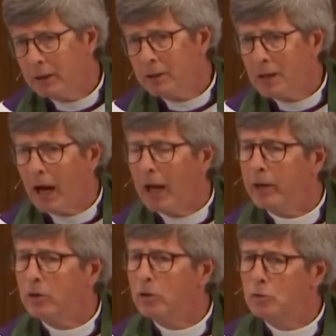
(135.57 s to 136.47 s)
not
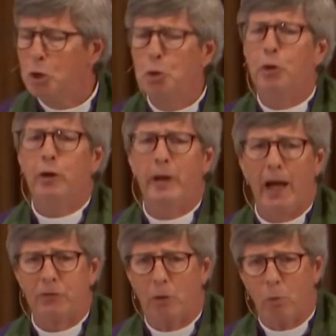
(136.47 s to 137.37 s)
tutored,
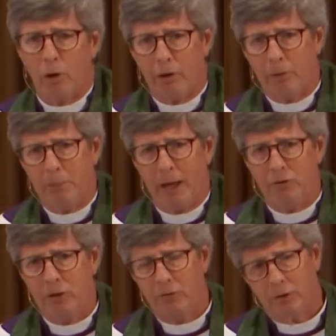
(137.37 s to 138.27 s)
as it were, by
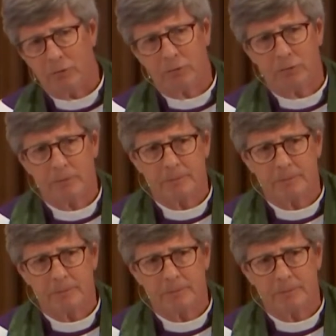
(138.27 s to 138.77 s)
Jesus.